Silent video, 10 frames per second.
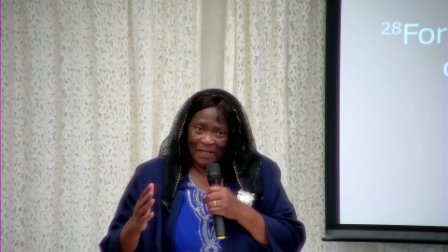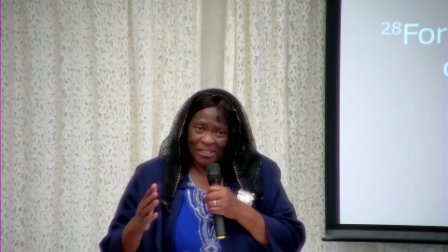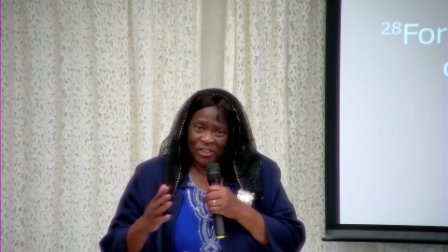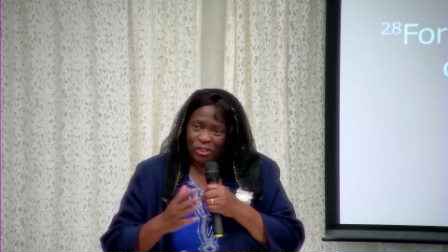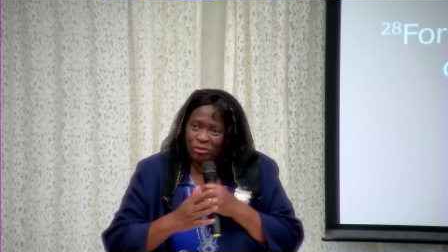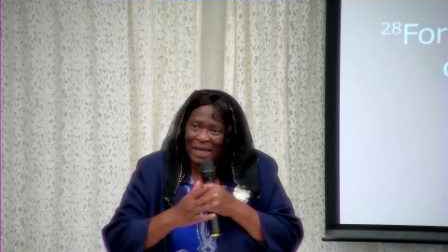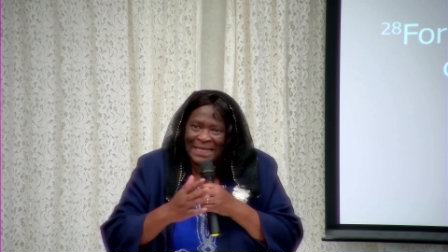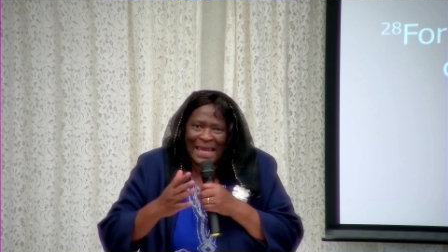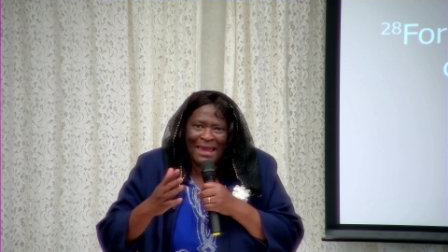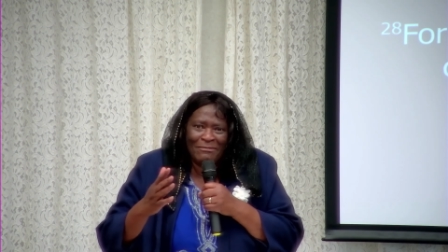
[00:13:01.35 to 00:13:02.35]
She
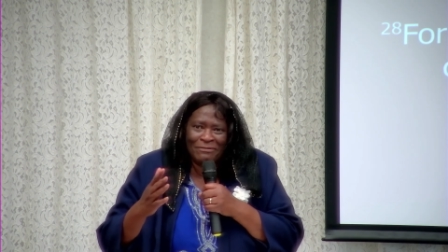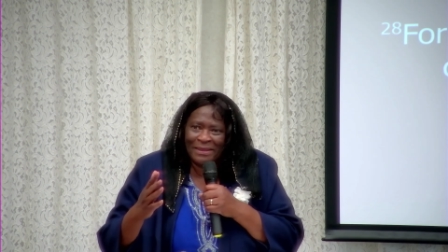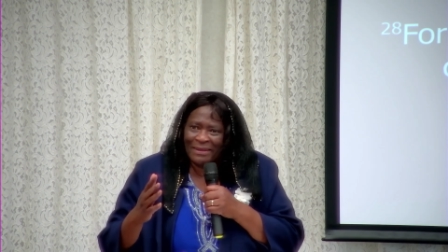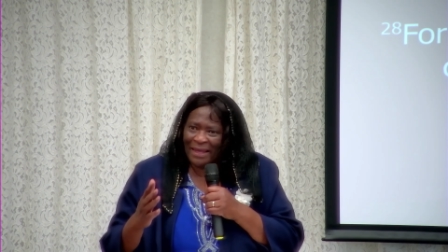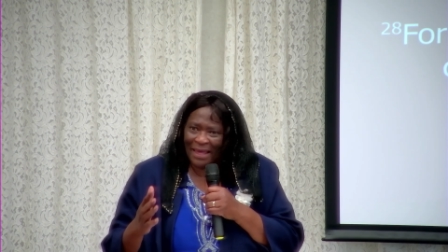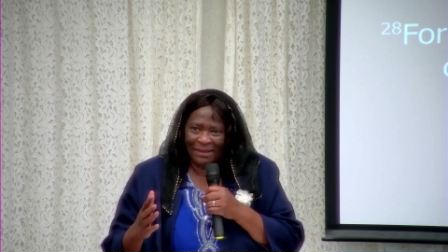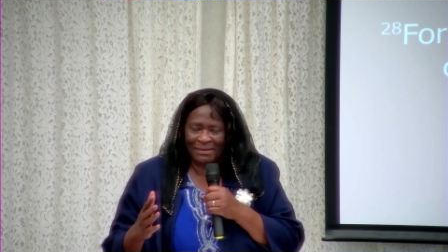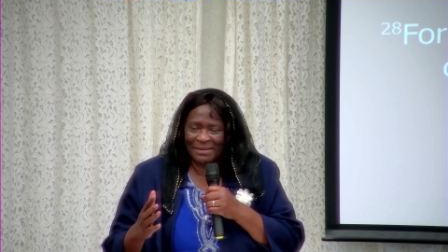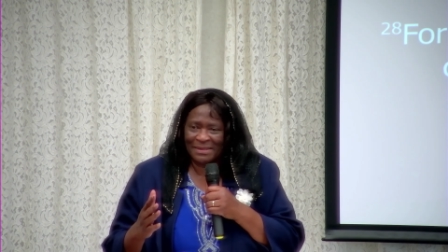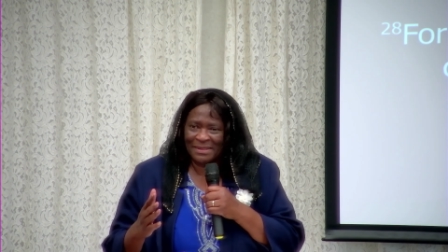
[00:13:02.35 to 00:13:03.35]
tried everything
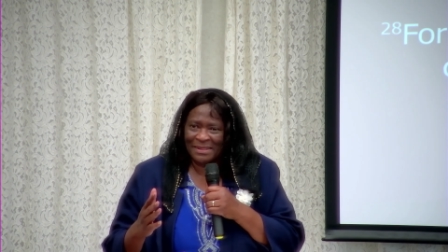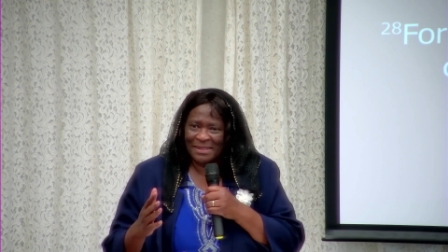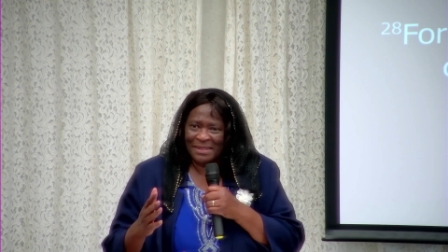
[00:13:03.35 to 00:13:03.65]
else.